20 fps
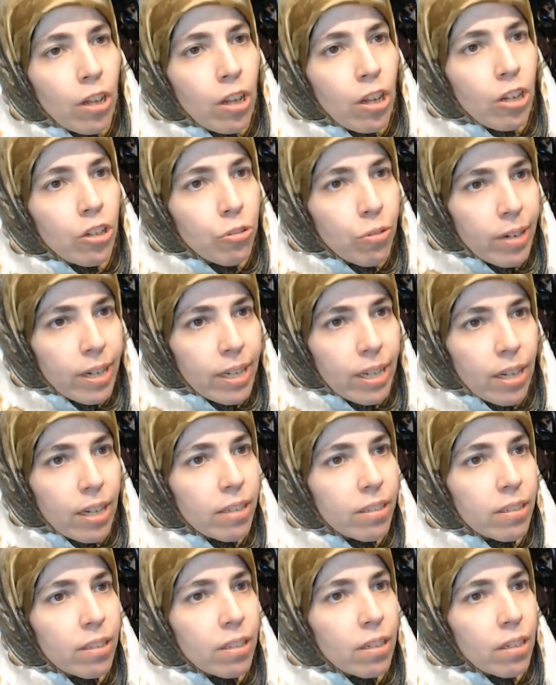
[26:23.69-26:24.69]
So I
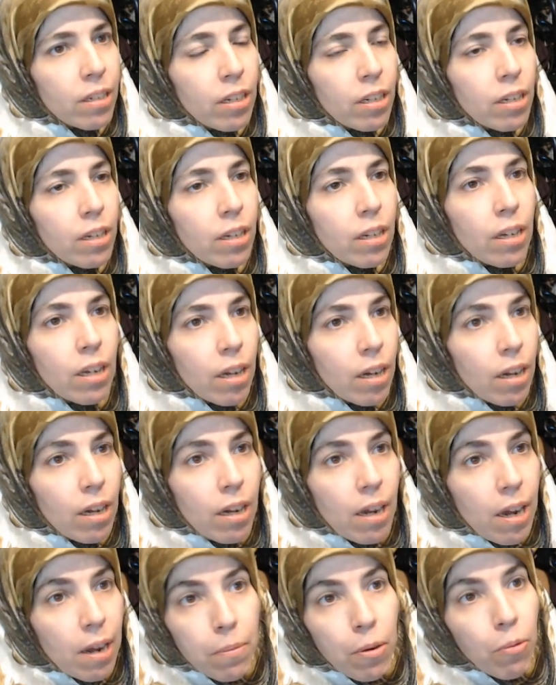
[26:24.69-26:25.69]
guess
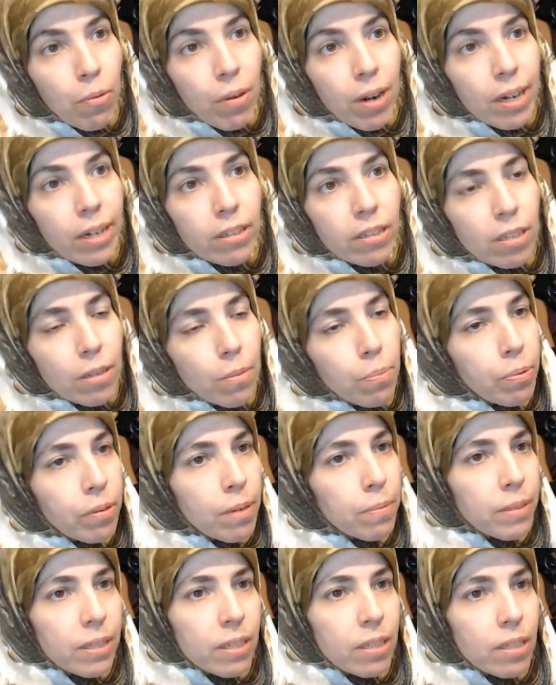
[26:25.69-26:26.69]
I'm a white
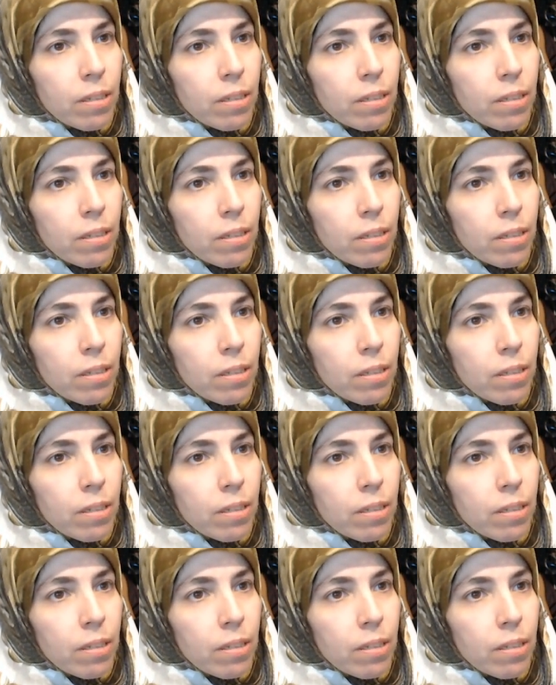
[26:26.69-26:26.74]
supremacist